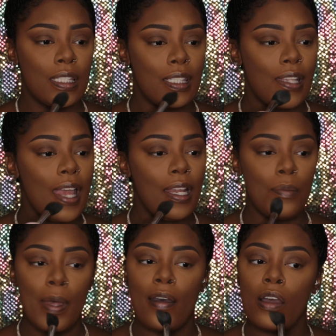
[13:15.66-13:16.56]
setting
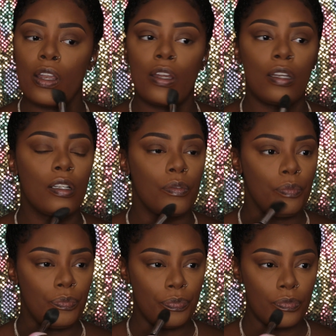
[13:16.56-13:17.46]
powder
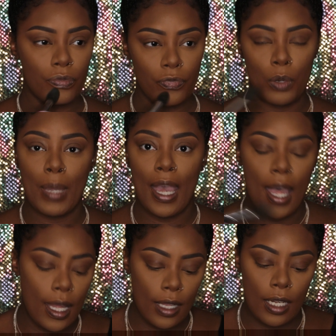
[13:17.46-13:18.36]
for my
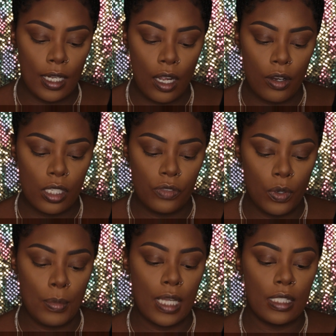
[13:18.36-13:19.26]
highlighted areas for
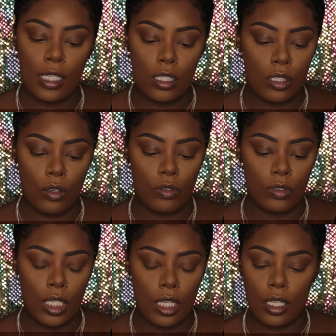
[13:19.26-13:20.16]
my skin tone.
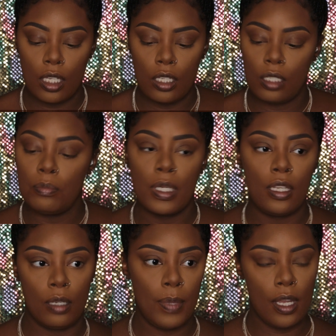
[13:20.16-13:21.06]
It couldn't be
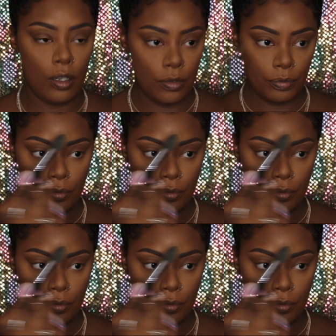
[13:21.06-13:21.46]
any better.